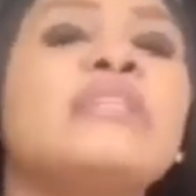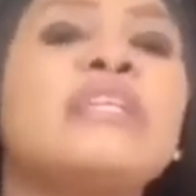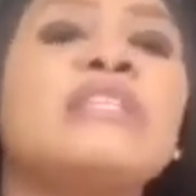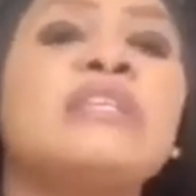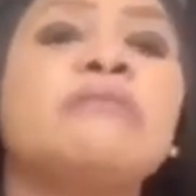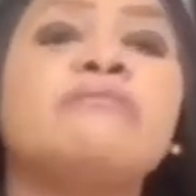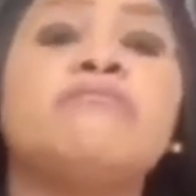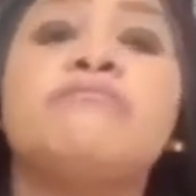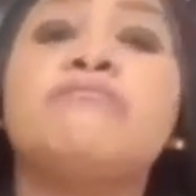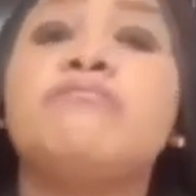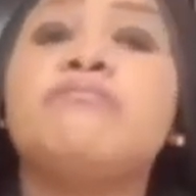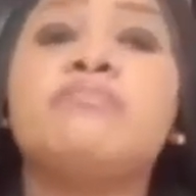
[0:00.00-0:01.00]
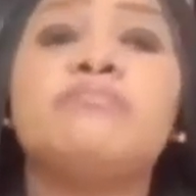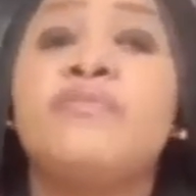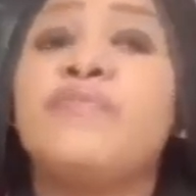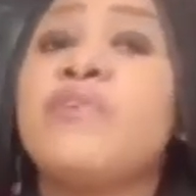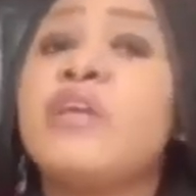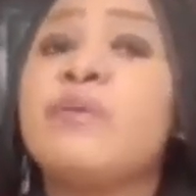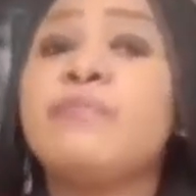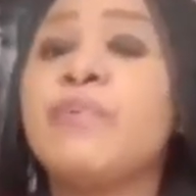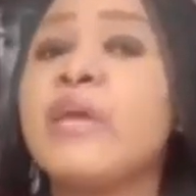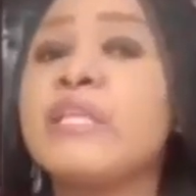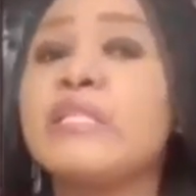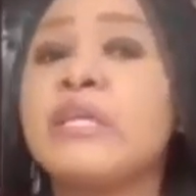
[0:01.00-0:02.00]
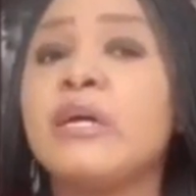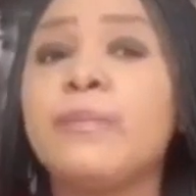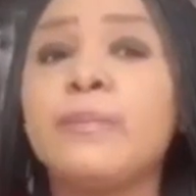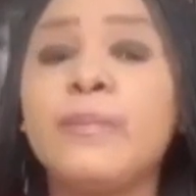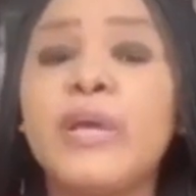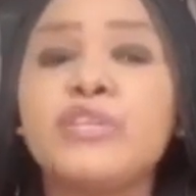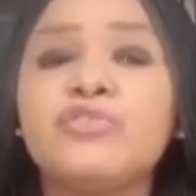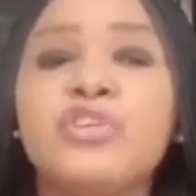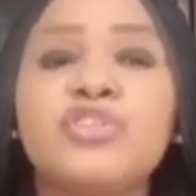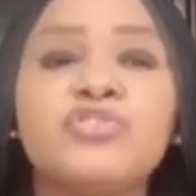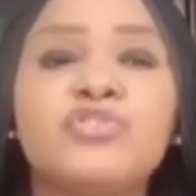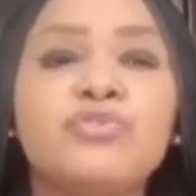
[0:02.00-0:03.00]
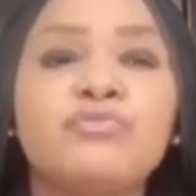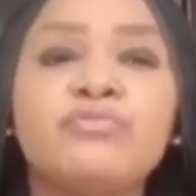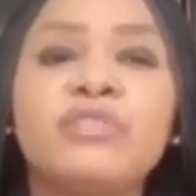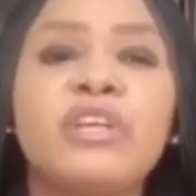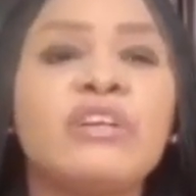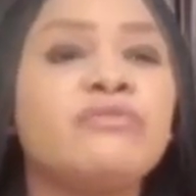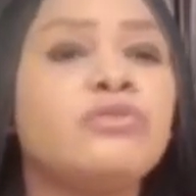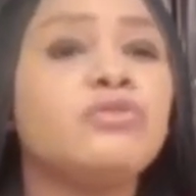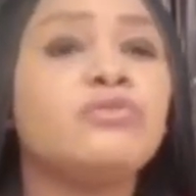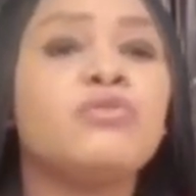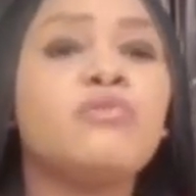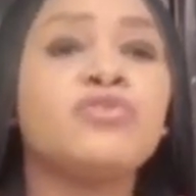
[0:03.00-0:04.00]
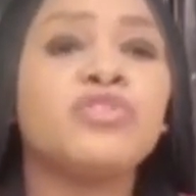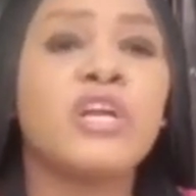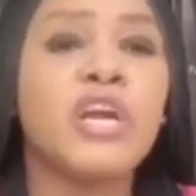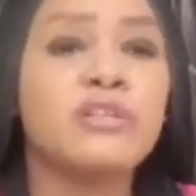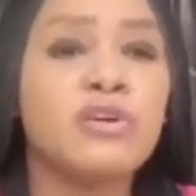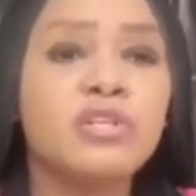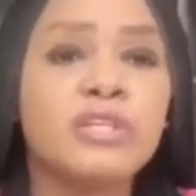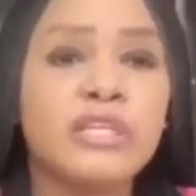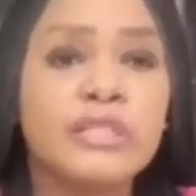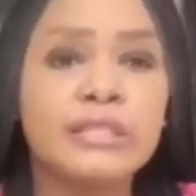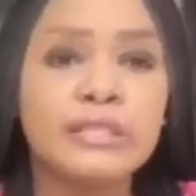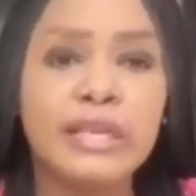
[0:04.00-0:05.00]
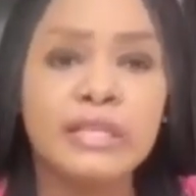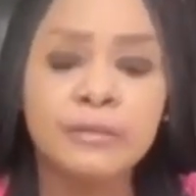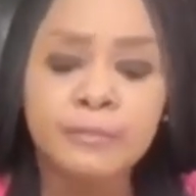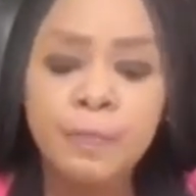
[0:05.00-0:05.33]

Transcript: getting free paid education. There is so much you can get on the internet.